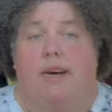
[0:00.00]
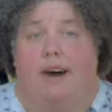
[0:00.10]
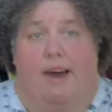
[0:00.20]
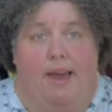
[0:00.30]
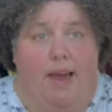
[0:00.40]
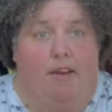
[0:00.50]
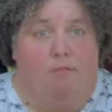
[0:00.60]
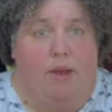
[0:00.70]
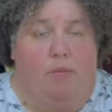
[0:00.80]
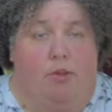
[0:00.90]
I have
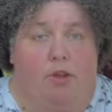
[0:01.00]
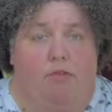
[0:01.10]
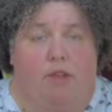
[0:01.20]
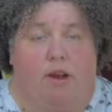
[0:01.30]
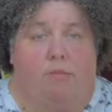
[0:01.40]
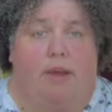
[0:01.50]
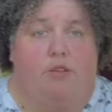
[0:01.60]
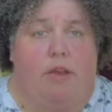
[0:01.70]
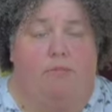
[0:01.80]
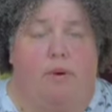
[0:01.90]
been able to use it on my
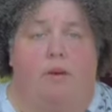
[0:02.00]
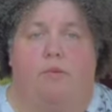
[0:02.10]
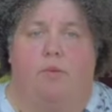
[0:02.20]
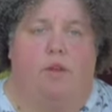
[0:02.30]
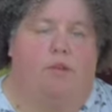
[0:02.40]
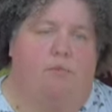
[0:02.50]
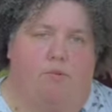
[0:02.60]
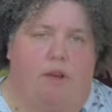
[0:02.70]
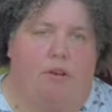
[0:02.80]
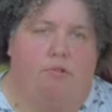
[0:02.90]
Jeep with a
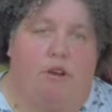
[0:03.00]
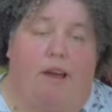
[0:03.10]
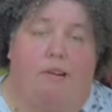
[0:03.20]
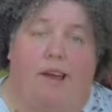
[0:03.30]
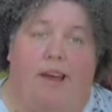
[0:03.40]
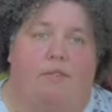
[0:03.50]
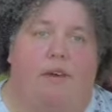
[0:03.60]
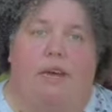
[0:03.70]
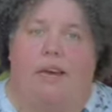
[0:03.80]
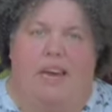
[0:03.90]
particular tire I have.
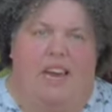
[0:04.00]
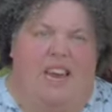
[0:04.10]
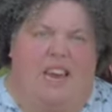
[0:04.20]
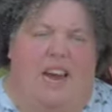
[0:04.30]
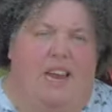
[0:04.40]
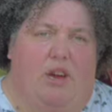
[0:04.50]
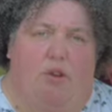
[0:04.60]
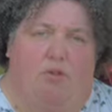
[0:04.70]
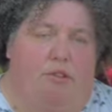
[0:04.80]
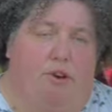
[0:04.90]
It kind of
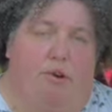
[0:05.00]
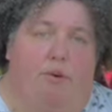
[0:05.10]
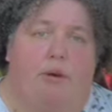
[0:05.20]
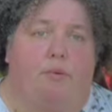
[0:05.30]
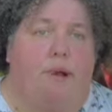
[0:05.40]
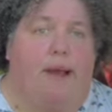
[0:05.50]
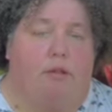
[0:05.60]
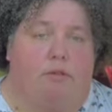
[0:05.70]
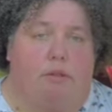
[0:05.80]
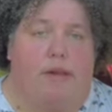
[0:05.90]
goes low
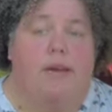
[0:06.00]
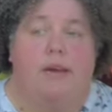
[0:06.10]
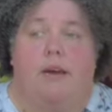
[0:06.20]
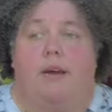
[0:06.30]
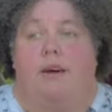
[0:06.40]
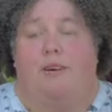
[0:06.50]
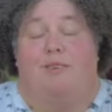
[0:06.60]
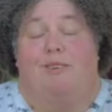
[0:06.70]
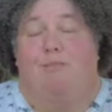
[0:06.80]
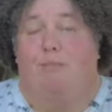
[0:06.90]
regularly.
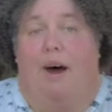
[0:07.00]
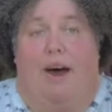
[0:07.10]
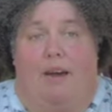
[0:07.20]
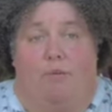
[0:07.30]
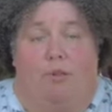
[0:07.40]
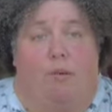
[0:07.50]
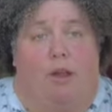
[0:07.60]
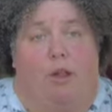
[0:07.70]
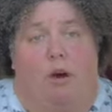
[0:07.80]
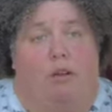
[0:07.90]
But with my
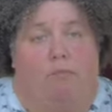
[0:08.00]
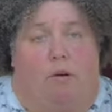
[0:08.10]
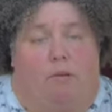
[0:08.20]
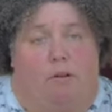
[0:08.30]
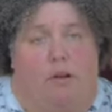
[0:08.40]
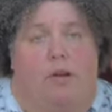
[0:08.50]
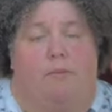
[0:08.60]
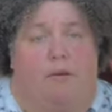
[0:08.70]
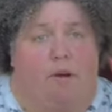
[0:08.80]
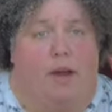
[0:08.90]
lawnmower,
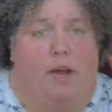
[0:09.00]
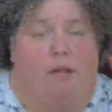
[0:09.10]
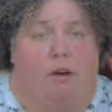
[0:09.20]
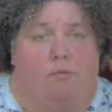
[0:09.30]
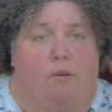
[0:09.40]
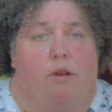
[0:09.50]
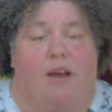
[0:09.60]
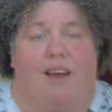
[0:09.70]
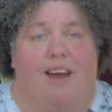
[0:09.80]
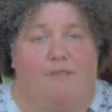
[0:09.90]
my wrought iron lawnmower,
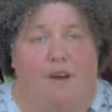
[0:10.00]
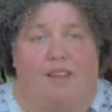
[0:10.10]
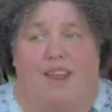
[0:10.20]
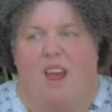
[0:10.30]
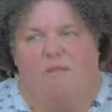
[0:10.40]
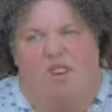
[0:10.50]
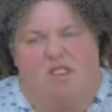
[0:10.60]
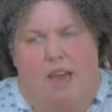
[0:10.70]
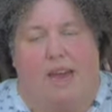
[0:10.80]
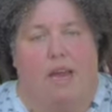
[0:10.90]
I find that every
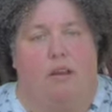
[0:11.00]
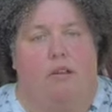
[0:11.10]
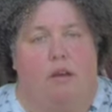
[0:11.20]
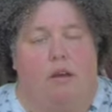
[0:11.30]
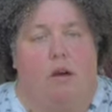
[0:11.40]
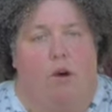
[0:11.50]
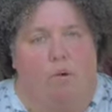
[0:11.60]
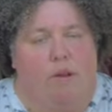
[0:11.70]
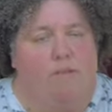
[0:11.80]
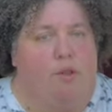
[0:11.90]
second or
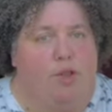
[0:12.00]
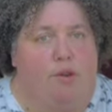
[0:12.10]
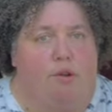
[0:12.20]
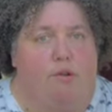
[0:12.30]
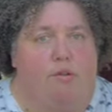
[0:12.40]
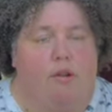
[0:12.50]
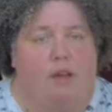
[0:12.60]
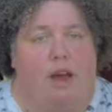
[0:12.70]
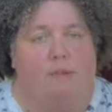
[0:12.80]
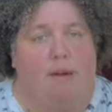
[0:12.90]
even third
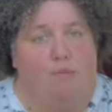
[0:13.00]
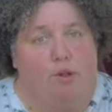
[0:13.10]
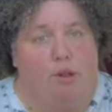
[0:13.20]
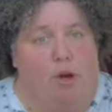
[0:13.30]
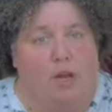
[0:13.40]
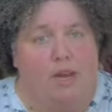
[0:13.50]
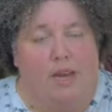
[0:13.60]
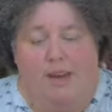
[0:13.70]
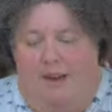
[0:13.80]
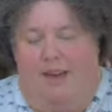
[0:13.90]
time I mow the lawn,
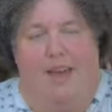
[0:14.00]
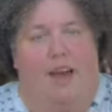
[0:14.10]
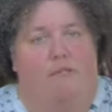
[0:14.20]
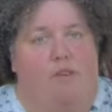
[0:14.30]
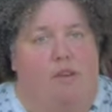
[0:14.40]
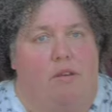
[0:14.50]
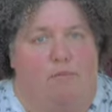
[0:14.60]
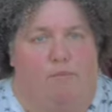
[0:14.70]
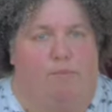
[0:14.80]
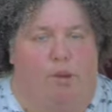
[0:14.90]
I have to
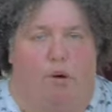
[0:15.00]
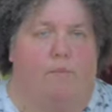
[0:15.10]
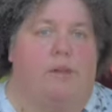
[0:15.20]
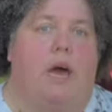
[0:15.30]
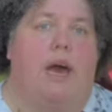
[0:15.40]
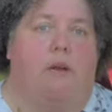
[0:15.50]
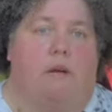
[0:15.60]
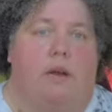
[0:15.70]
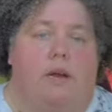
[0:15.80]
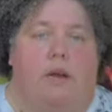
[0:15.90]
blow up a tire,
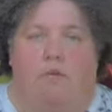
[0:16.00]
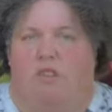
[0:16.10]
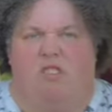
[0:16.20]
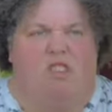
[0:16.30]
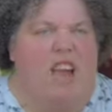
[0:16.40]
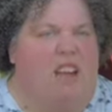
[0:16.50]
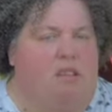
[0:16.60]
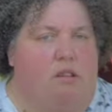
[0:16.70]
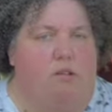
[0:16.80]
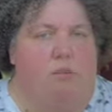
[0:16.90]
which just takes
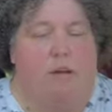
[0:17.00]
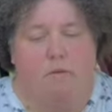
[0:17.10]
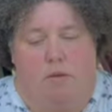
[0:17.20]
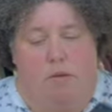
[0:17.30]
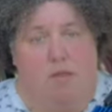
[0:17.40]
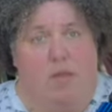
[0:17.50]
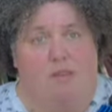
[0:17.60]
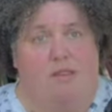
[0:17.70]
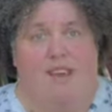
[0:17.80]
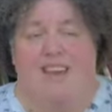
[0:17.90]
a little bit with
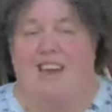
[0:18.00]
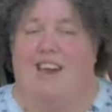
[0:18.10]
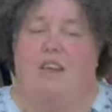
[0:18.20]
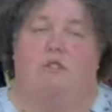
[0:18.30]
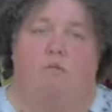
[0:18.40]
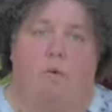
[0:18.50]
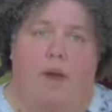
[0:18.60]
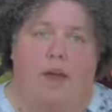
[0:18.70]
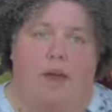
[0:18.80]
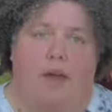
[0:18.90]
this, and it's
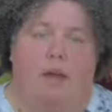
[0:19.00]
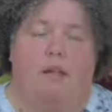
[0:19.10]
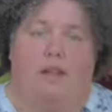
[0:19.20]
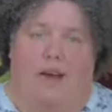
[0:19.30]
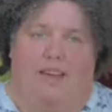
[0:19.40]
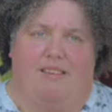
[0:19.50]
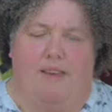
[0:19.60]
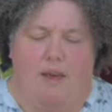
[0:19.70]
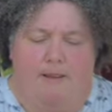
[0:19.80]
way nice.